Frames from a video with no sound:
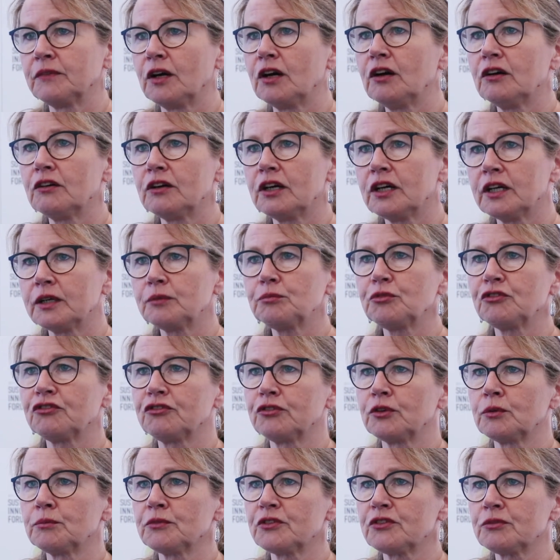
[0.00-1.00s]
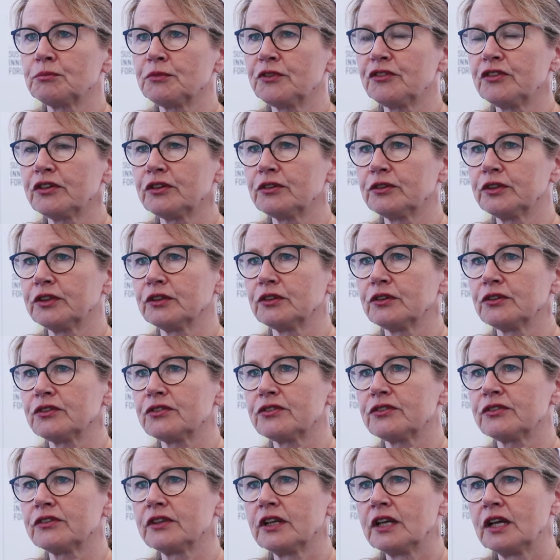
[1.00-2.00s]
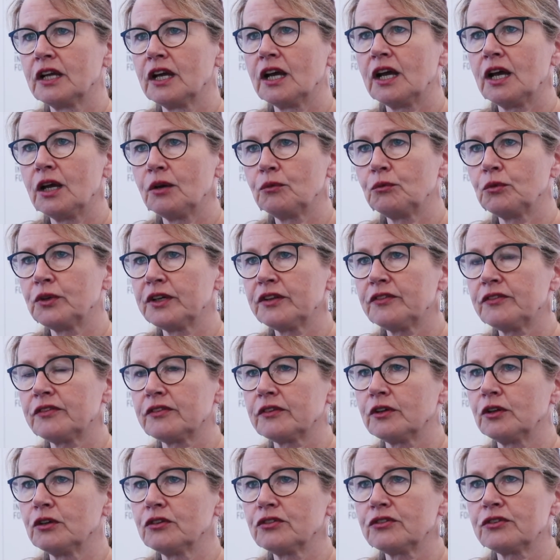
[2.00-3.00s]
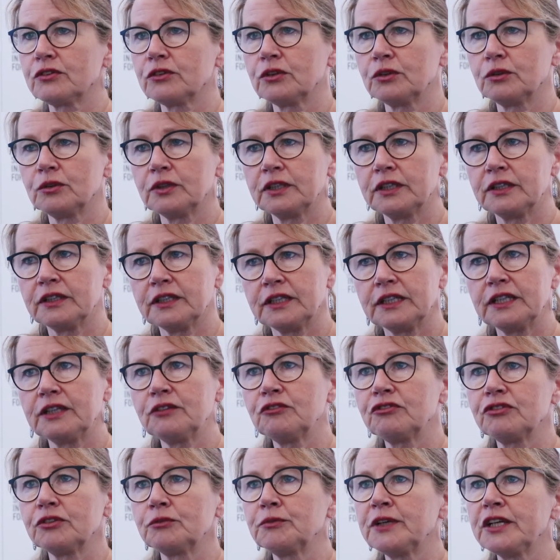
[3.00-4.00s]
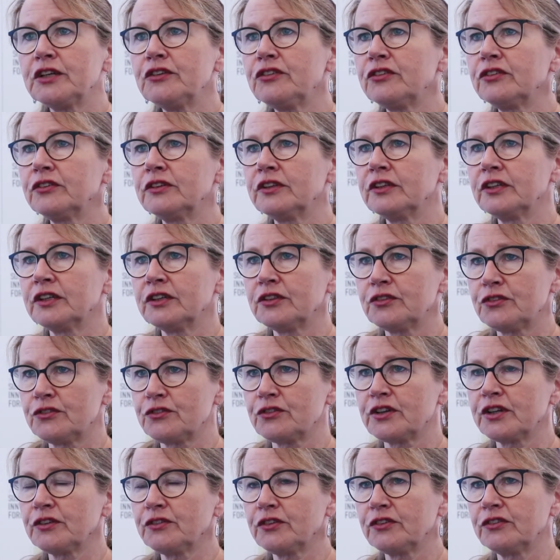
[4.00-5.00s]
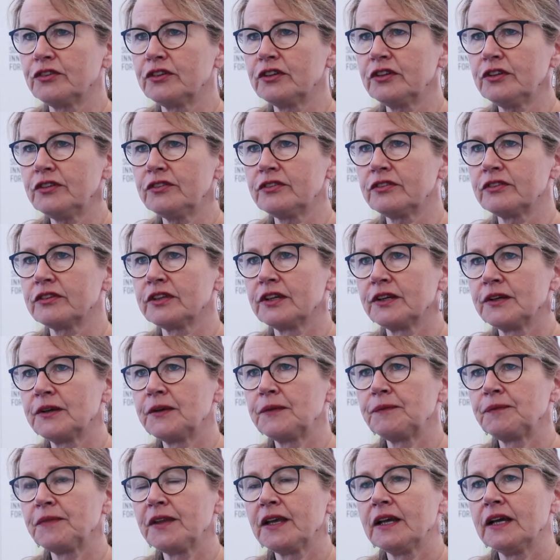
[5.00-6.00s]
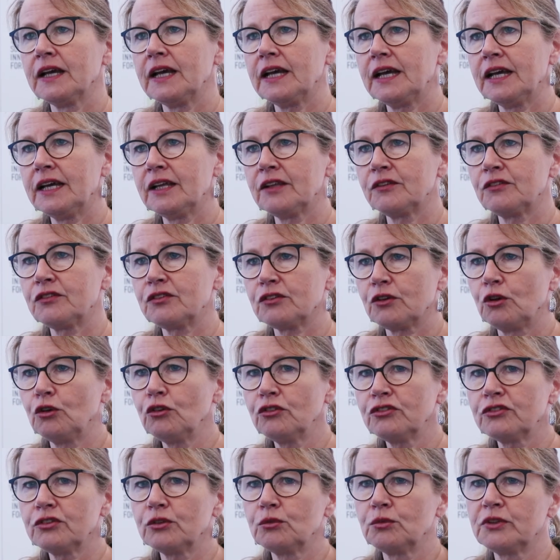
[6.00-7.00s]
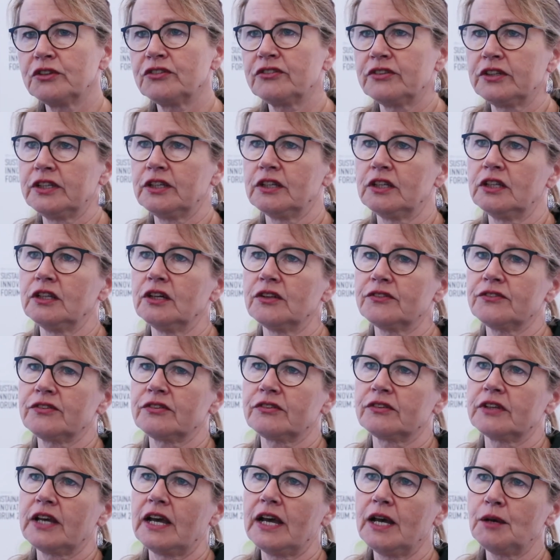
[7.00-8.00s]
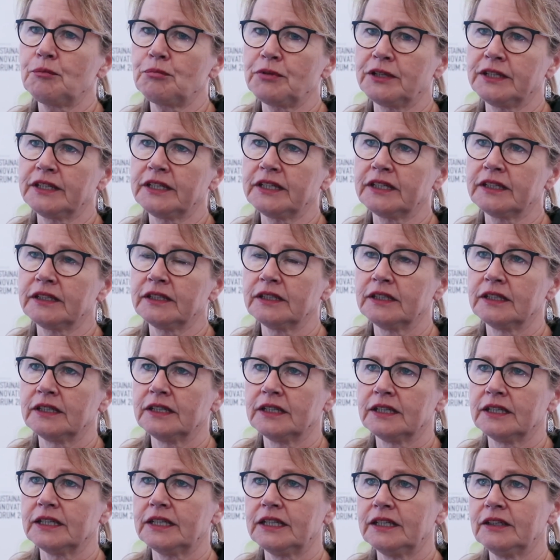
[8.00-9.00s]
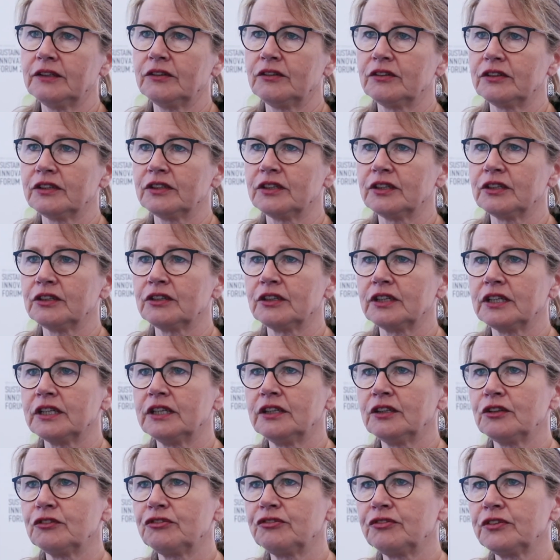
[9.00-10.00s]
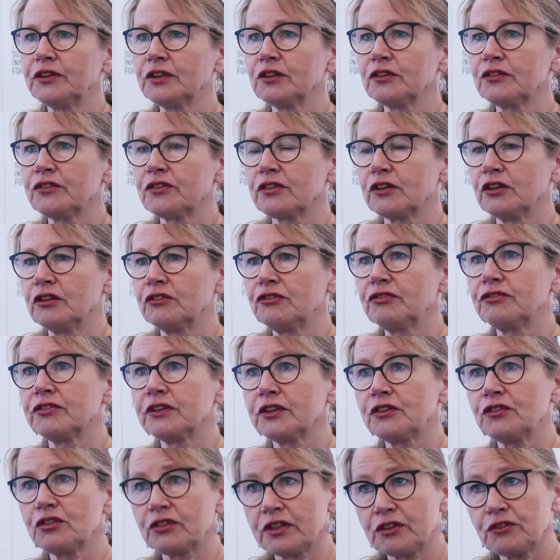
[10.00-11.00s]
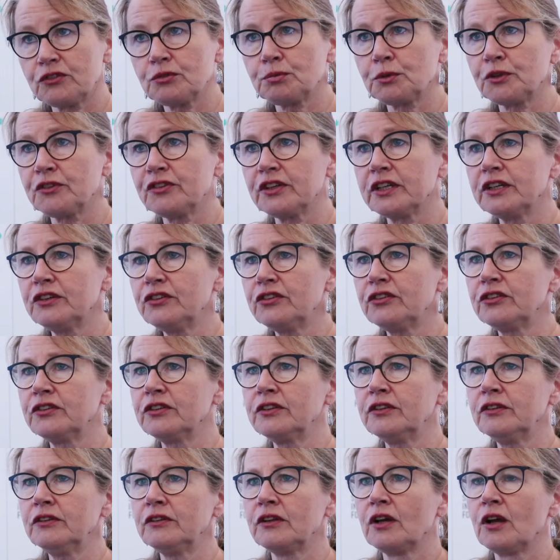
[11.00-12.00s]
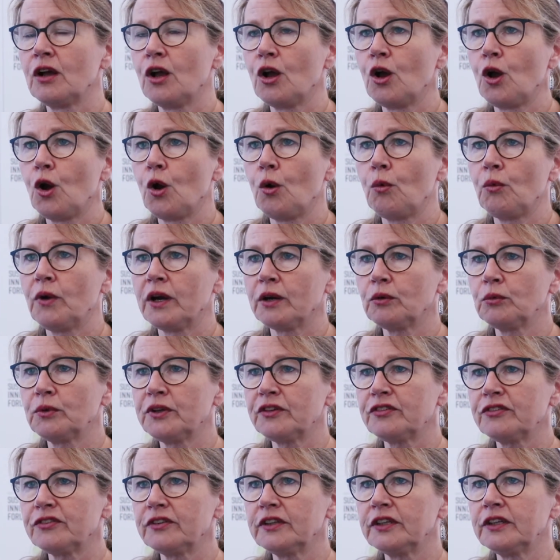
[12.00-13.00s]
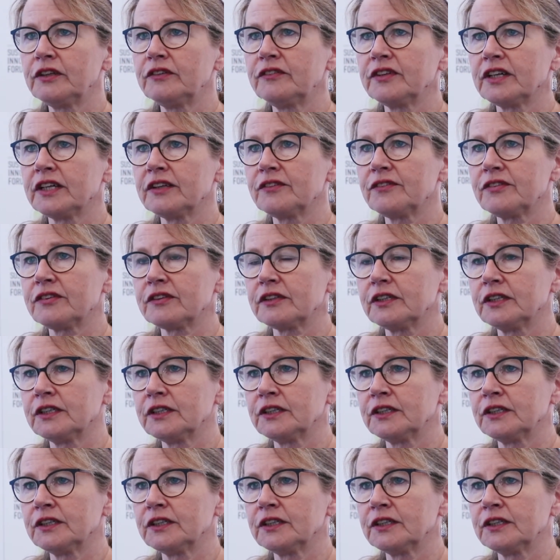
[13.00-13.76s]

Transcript: our high performance materials and with also information strategies. And also we see a lot happening in the field of transportation, where we see that